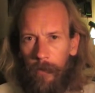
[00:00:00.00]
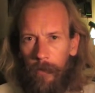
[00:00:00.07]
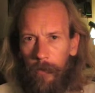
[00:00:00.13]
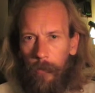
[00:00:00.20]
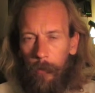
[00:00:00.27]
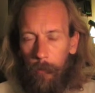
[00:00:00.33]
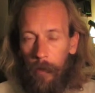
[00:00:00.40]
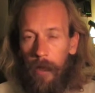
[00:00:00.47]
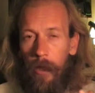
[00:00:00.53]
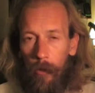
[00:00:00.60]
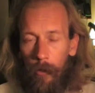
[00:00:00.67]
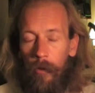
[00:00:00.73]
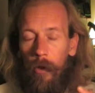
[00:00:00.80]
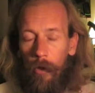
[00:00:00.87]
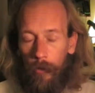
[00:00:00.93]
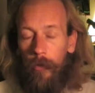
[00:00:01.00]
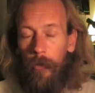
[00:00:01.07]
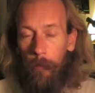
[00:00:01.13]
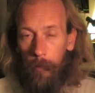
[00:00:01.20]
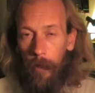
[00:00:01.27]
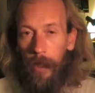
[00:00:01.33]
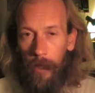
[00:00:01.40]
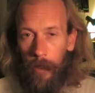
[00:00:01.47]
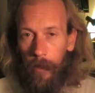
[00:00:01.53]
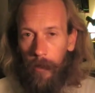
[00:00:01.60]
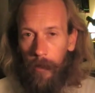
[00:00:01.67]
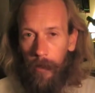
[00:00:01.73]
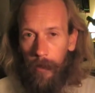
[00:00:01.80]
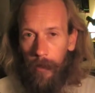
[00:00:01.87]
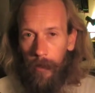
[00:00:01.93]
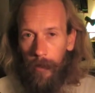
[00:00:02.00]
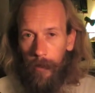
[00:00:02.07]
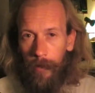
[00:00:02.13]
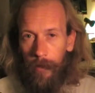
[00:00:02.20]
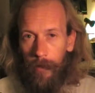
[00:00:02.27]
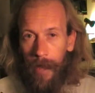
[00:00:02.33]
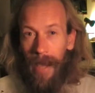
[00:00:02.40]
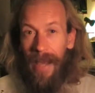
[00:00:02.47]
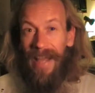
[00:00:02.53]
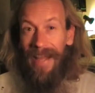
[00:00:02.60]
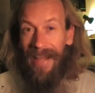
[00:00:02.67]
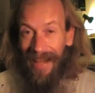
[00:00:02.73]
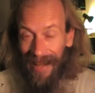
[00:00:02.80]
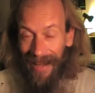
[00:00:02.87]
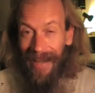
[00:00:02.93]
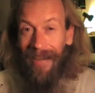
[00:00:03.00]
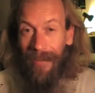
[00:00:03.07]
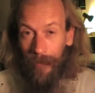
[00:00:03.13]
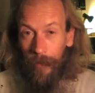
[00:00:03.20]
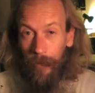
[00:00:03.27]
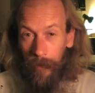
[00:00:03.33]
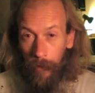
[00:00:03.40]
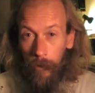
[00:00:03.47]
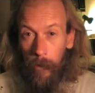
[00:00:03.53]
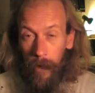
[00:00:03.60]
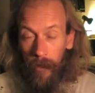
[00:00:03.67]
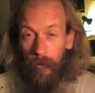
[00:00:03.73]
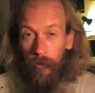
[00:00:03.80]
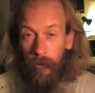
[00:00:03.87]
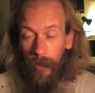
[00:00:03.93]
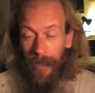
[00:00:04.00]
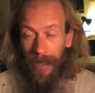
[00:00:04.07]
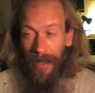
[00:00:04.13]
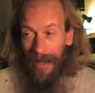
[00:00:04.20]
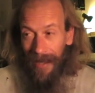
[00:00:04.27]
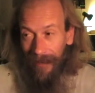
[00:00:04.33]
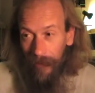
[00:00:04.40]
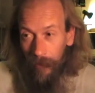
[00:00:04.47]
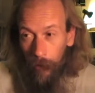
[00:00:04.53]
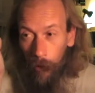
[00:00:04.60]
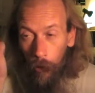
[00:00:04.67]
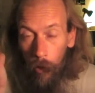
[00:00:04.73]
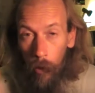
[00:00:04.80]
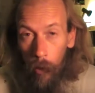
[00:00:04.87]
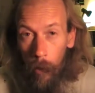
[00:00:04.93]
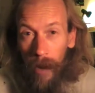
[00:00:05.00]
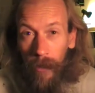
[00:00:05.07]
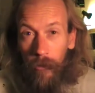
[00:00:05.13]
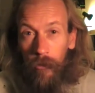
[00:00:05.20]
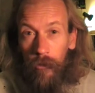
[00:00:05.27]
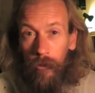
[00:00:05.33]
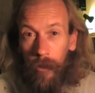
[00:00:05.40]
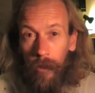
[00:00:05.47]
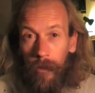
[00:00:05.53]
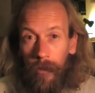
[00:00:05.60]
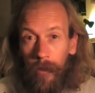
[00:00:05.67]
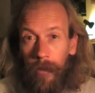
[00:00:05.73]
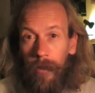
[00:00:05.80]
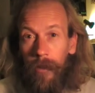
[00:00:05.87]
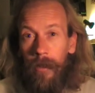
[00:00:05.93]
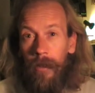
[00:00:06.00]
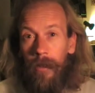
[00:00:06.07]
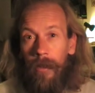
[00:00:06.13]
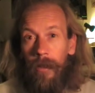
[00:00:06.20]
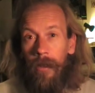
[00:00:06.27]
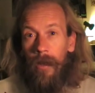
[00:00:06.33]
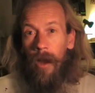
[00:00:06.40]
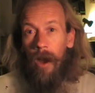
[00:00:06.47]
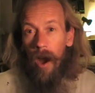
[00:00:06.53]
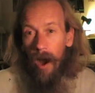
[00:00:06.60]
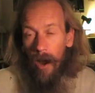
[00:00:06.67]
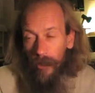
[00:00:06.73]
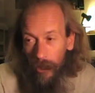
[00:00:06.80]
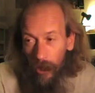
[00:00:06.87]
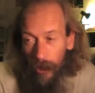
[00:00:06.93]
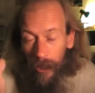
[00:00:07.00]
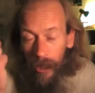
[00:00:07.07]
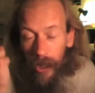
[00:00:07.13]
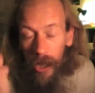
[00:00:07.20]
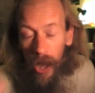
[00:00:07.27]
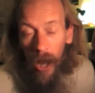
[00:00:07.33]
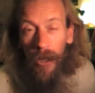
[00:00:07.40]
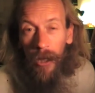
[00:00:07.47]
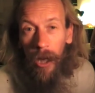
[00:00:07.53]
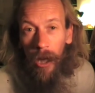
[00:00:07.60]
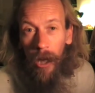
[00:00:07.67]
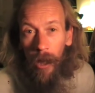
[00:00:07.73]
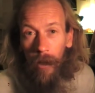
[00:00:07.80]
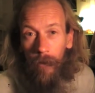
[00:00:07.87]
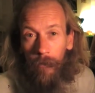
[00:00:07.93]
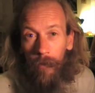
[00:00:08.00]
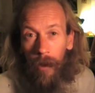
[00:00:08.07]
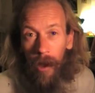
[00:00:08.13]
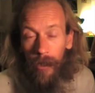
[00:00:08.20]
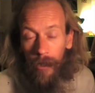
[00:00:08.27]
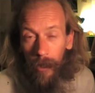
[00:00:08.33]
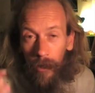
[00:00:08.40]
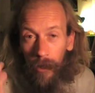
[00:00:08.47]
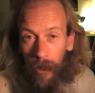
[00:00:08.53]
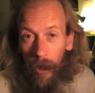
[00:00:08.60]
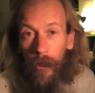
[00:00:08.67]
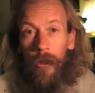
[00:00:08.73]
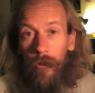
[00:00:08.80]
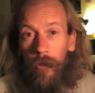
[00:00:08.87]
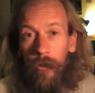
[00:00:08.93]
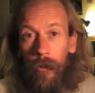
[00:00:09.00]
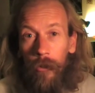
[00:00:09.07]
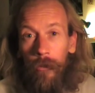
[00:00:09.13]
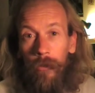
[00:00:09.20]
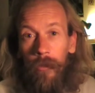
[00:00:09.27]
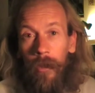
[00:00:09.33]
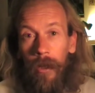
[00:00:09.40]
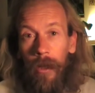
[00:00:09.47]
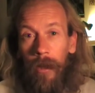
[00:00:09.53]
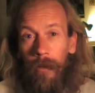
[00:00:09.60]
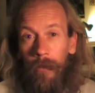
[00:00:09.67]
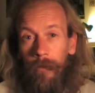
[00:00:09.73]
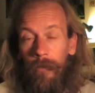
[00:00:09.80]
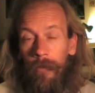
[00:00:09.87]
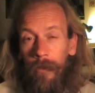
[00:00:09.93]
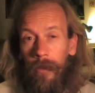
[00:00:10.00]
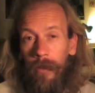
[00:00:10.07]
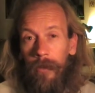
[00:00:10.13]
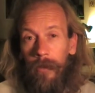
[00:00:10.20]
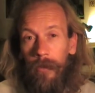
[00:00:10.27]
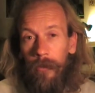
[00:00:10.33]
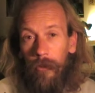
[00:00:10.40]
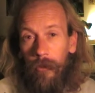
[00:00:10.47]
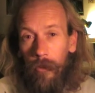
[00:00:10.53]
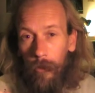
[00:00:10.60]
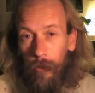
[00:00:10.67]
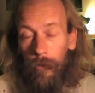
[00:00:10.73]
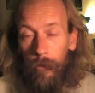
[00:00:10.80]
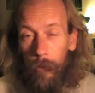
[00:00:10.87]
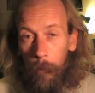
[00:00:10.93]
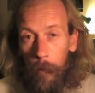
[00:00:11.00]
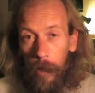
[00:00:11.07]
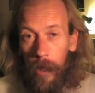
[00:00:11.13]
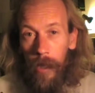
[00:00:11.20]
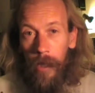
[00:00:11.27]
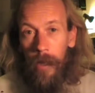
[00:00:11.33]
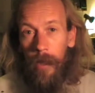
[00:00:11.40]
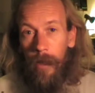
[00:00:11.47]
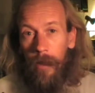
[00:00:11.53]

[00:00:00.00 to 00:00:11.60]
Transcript: To be or not to be, that is the question. It is the question. Are you gonna love? Are you gonna choose to love? Choose to be?